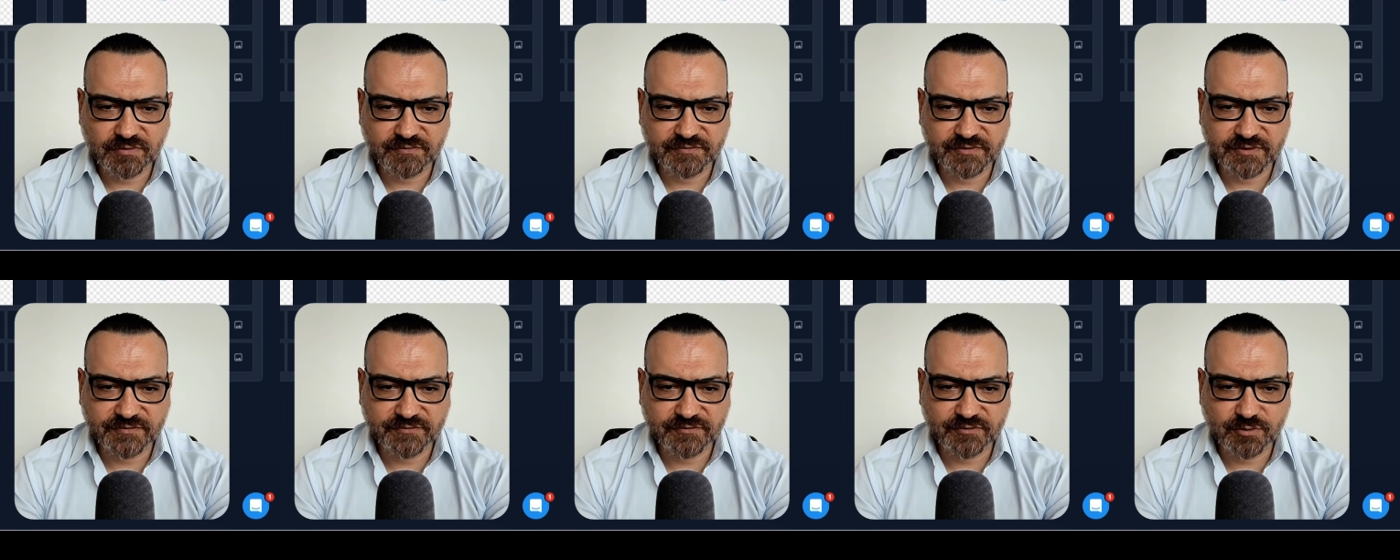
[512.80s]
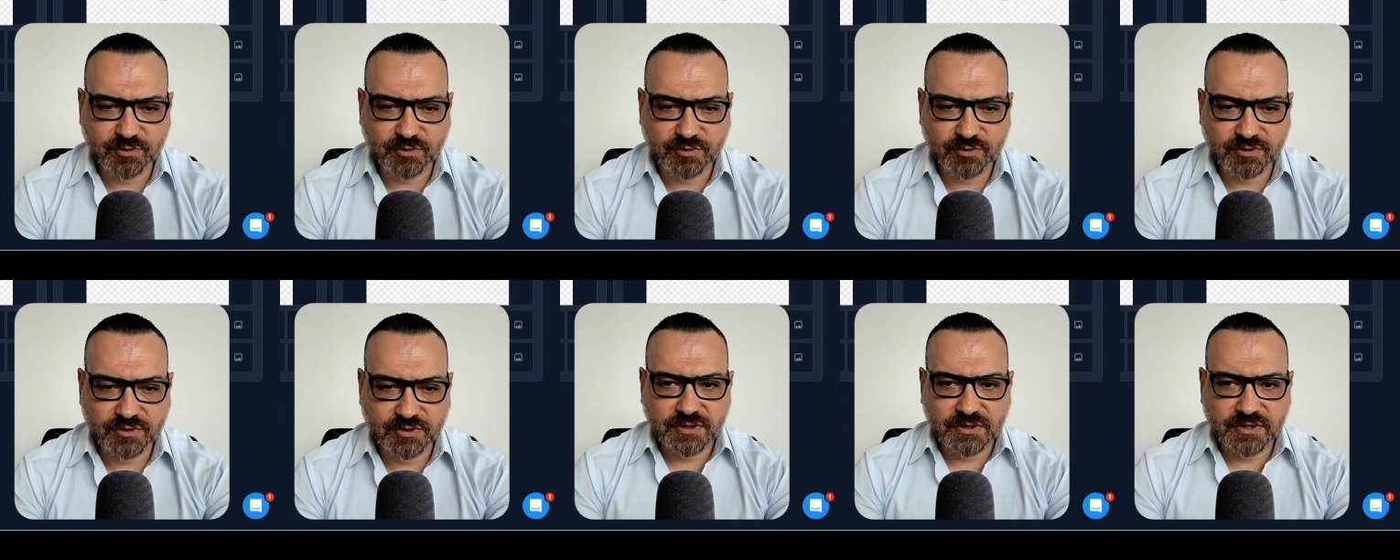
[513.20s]
of the
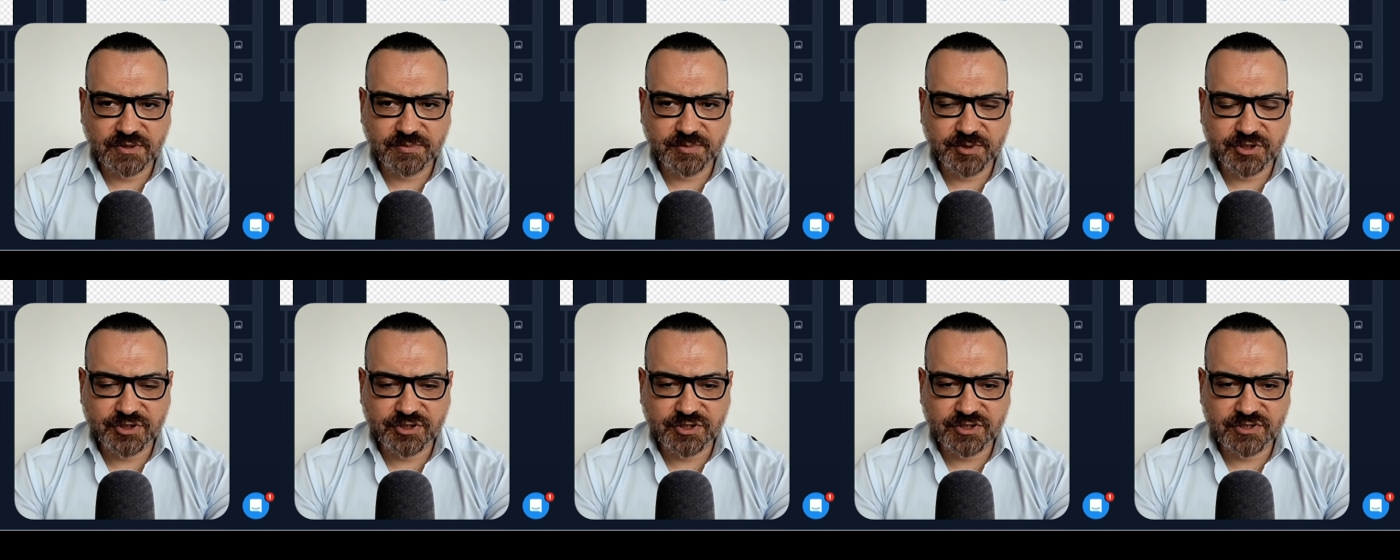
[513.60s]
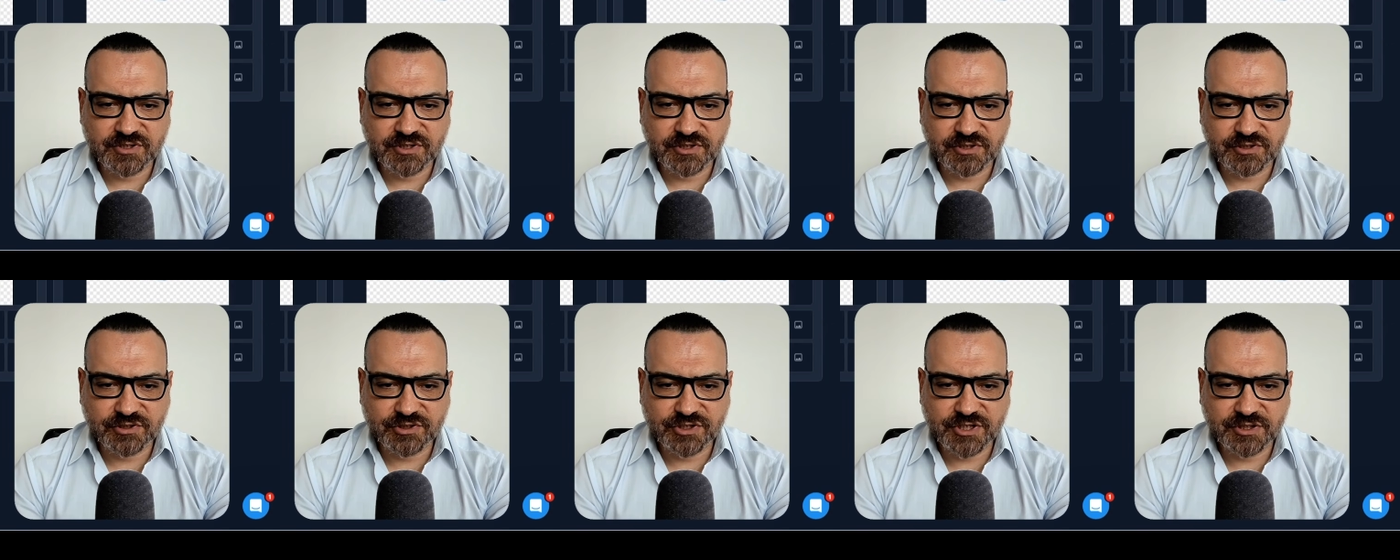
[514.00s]
4 images
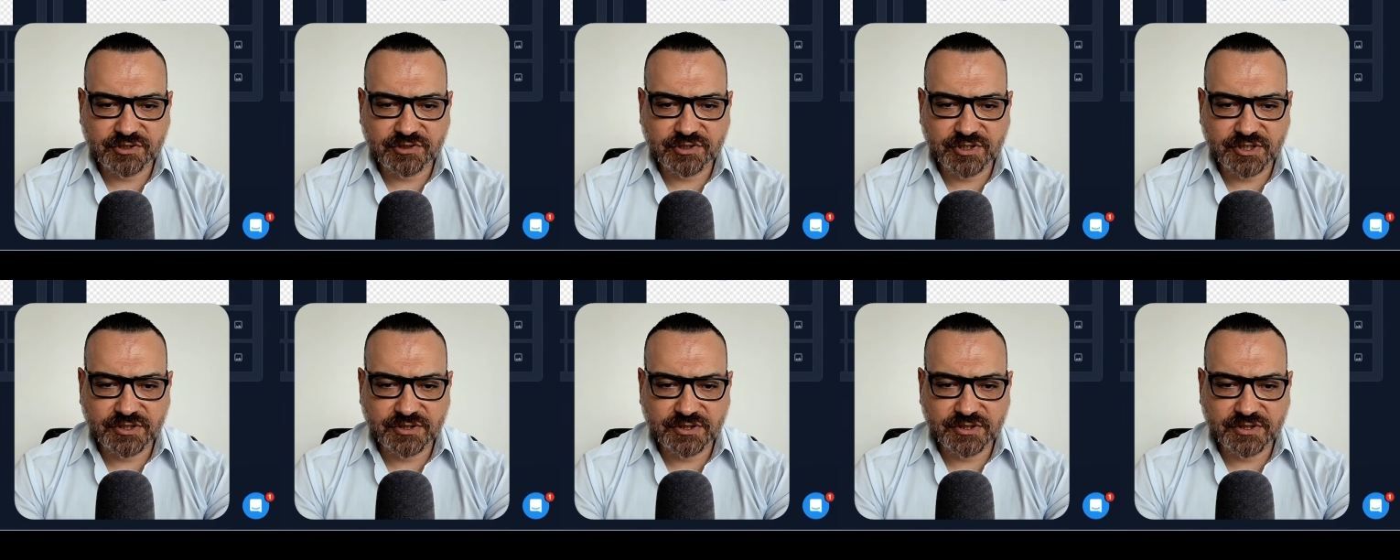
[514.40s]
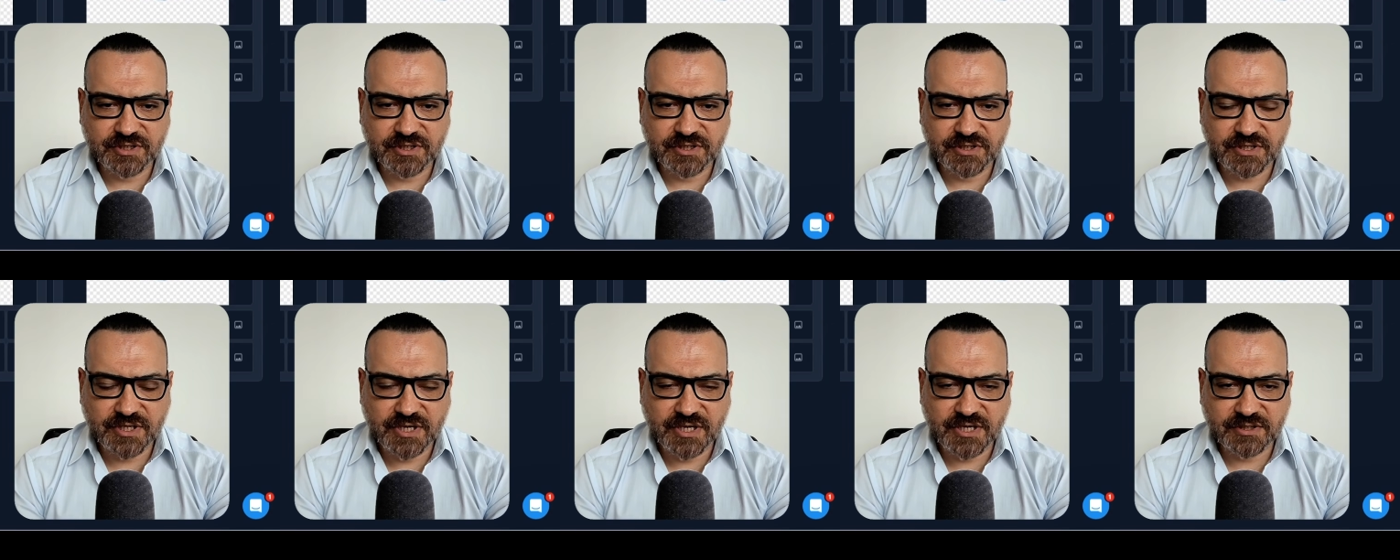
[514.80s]
are generated
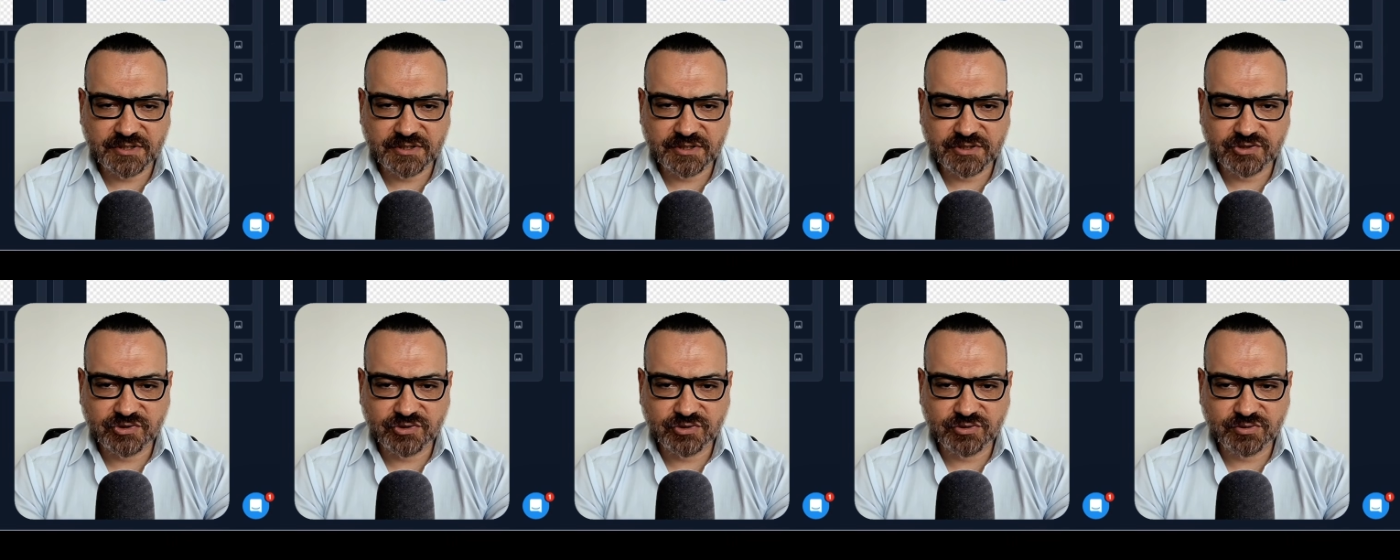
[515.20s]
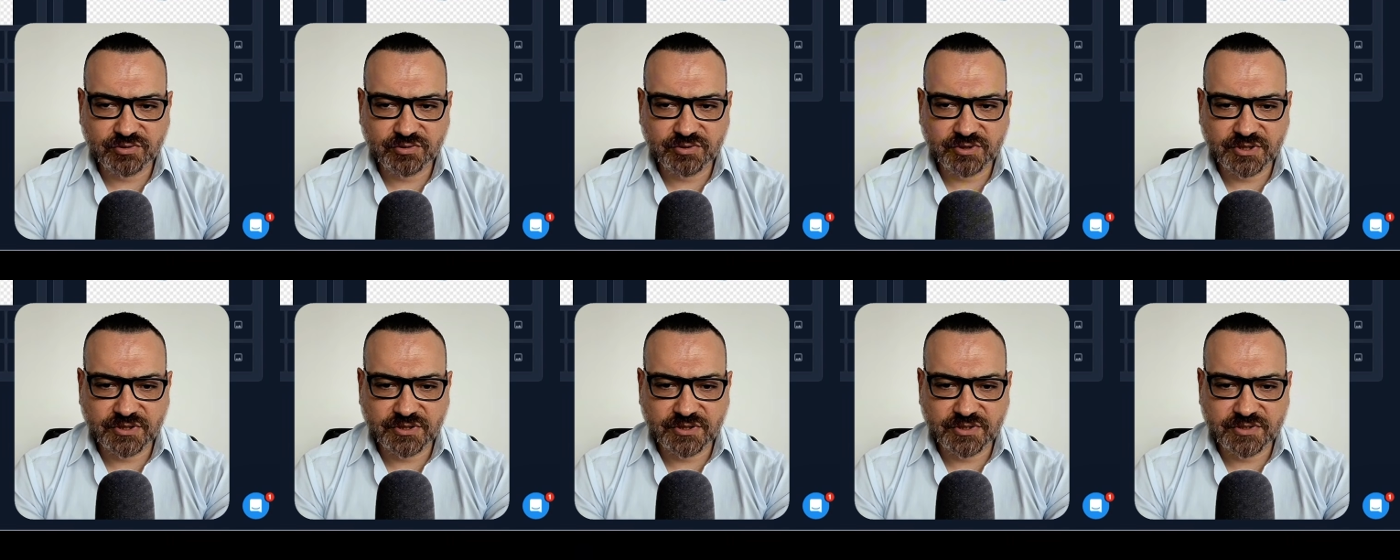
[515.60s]
and added to
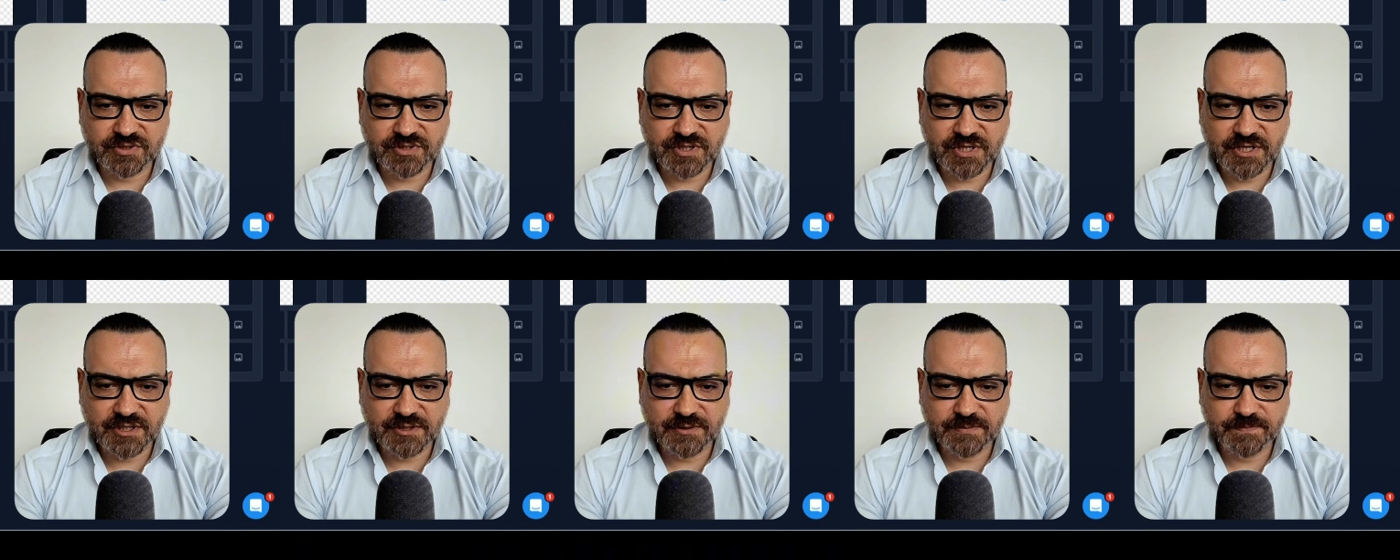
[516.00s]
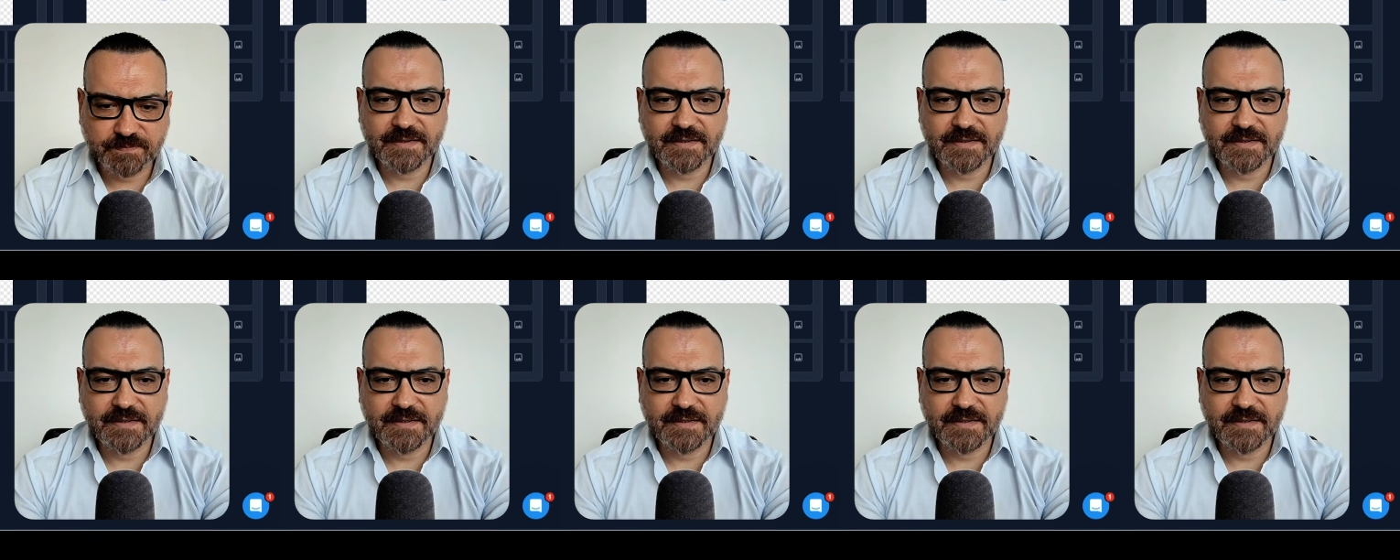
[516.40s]
the design.